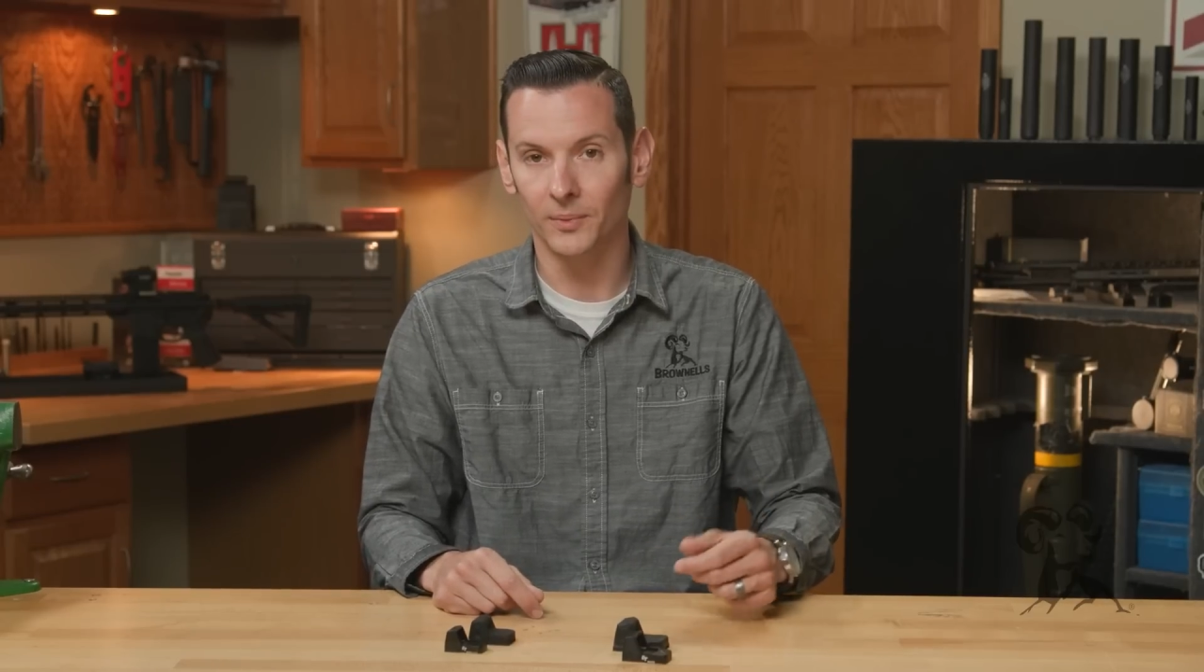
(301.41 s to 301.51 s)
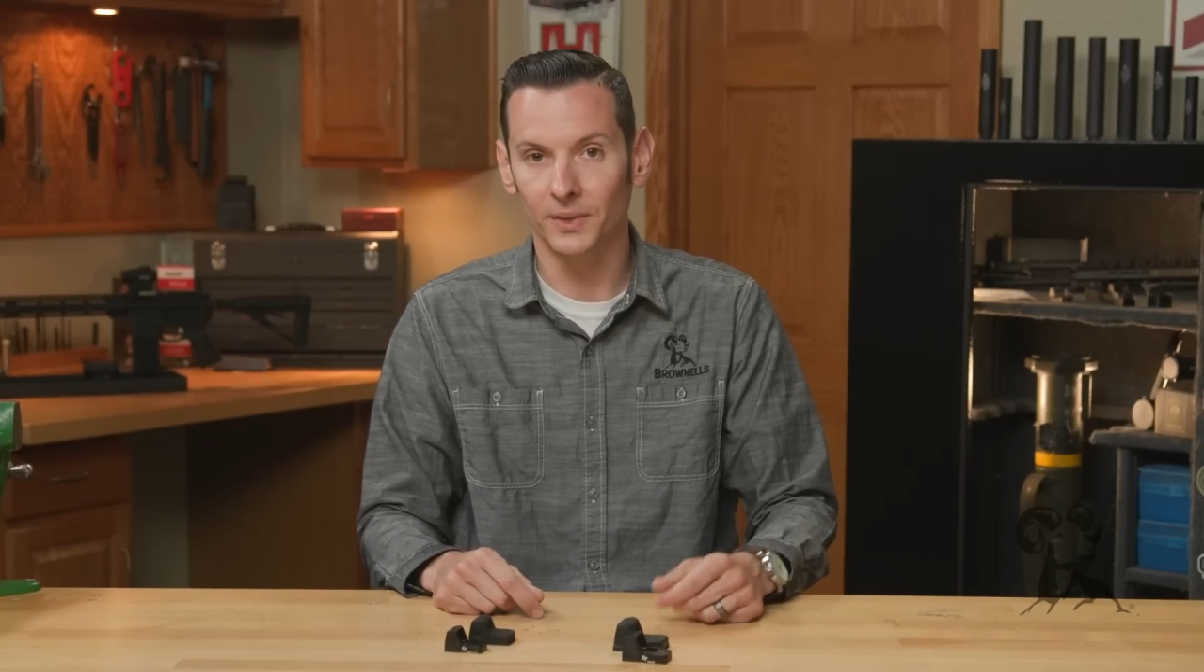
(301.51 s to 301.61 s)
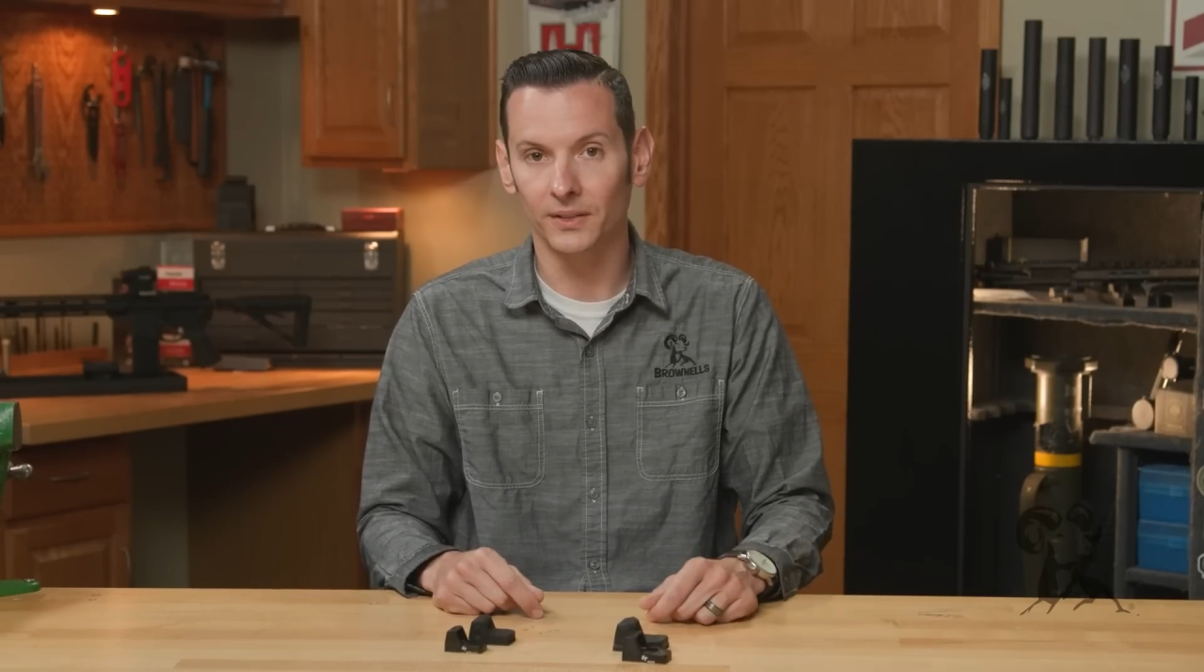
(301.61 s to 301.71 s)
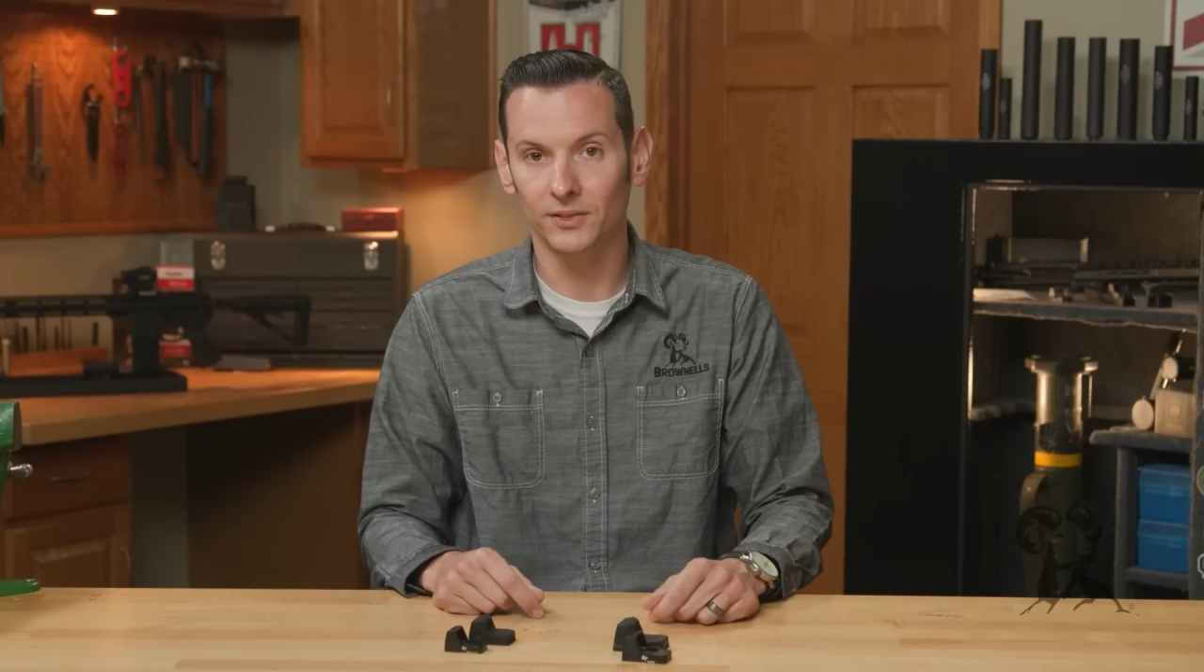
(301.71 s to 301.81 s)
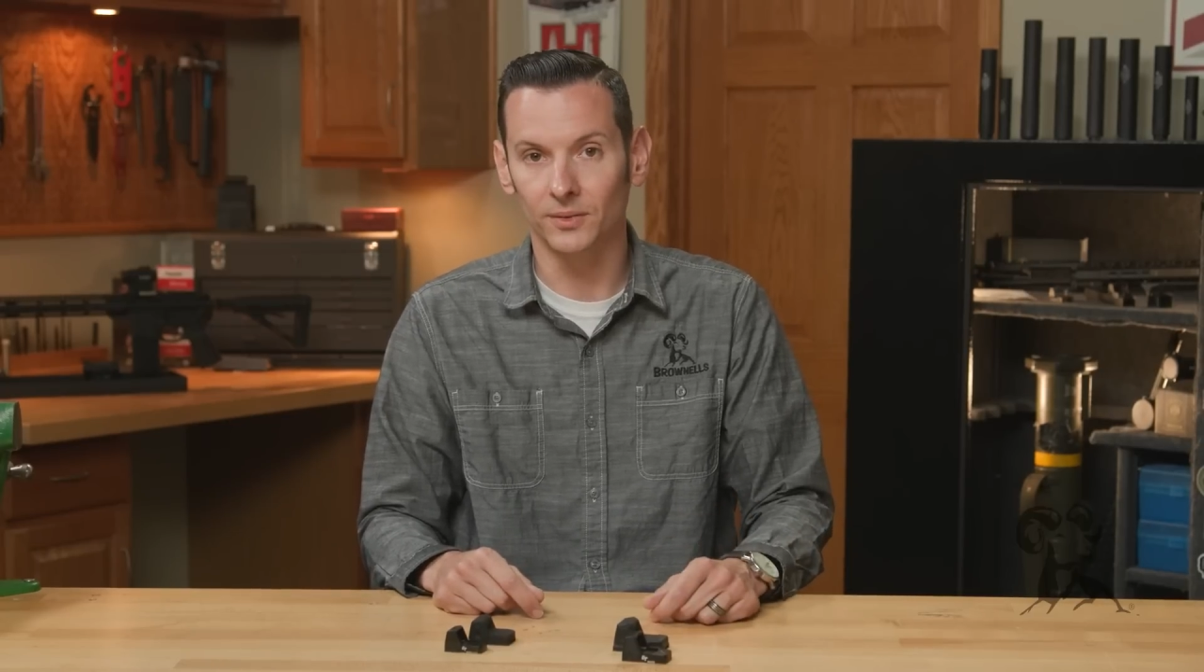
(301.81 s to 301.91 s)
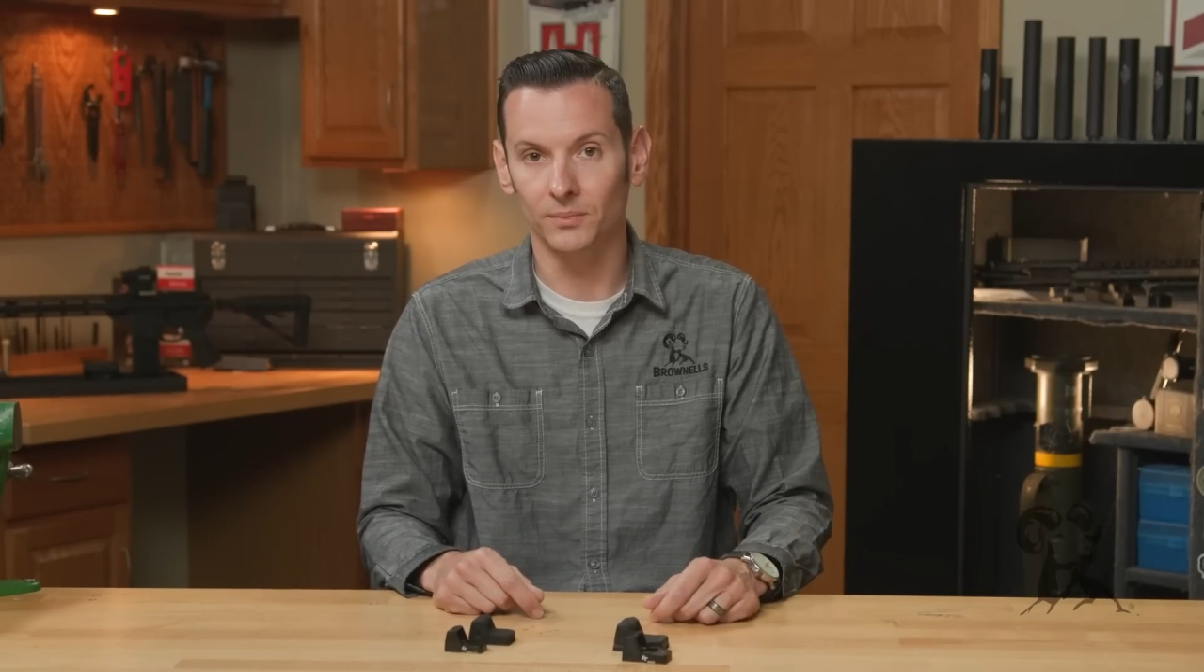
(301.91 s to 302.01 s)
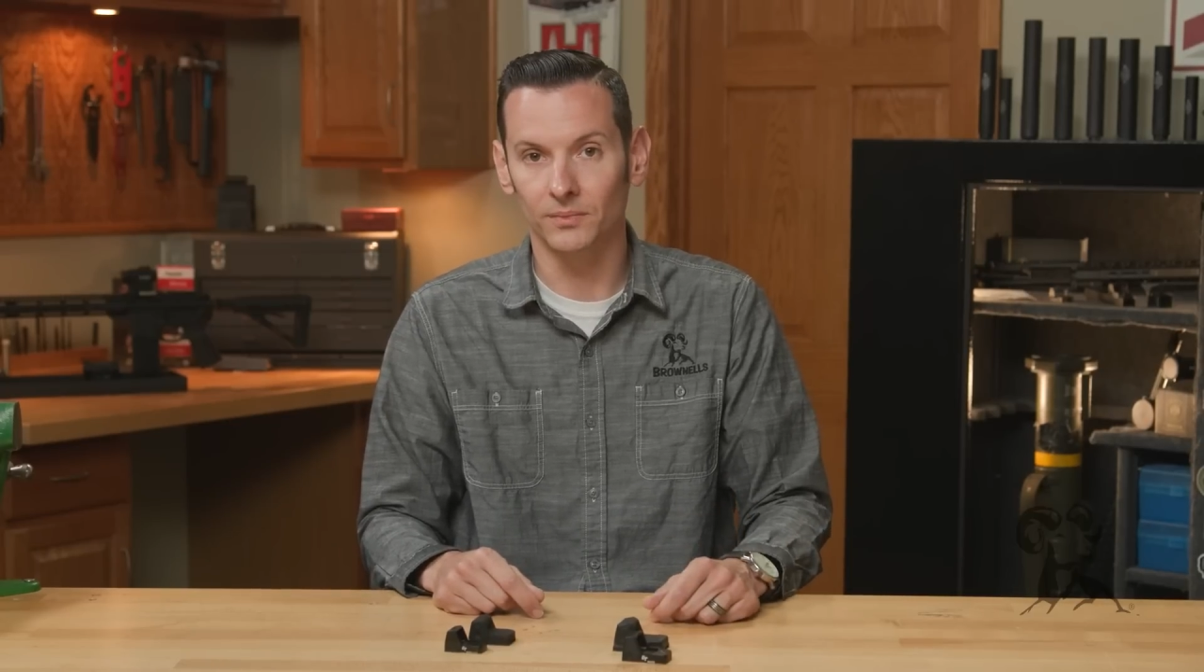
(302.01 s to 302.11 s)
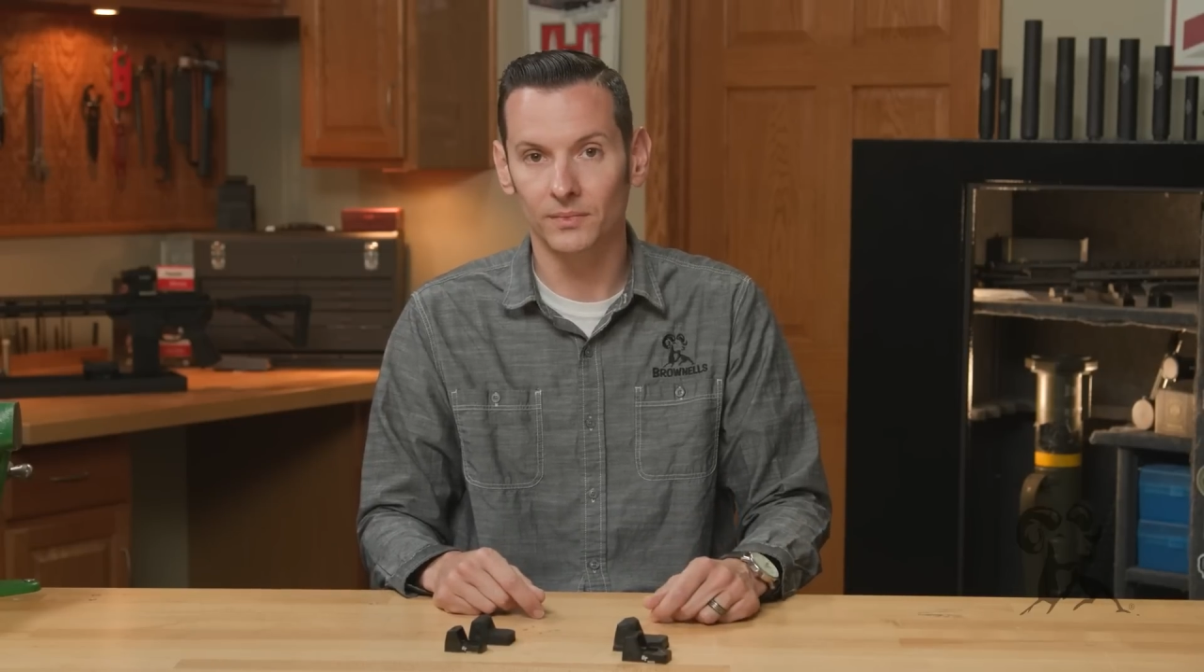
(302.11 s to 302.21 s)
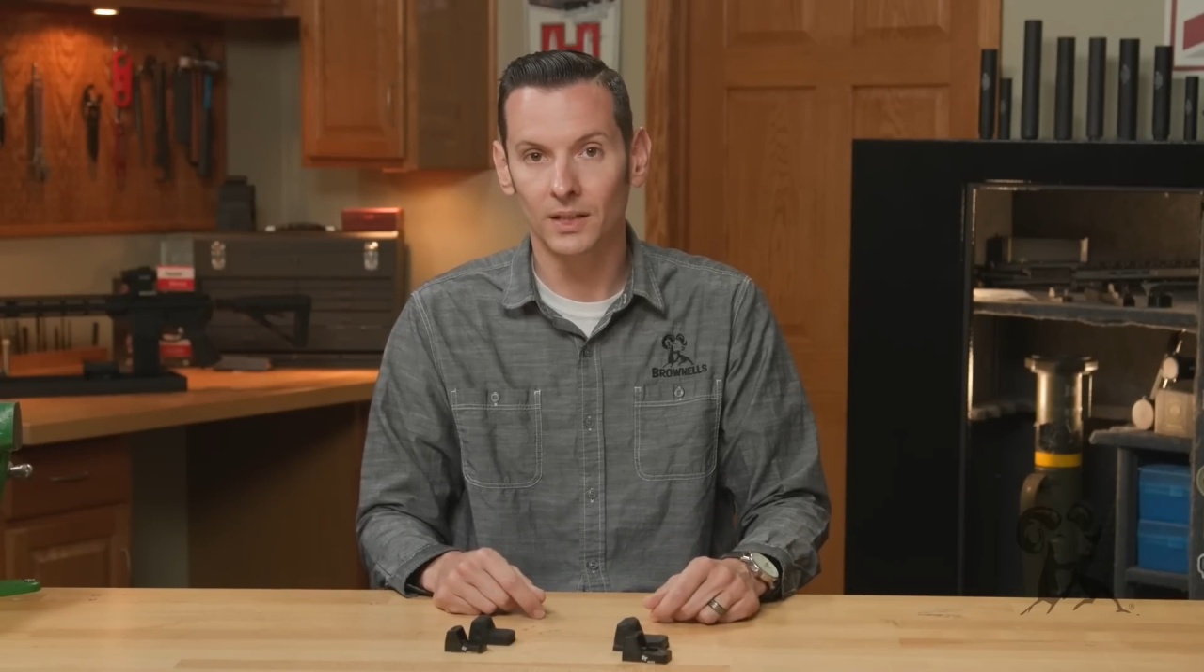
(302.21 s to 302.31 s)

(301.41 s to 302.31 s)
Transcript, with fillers: optics, some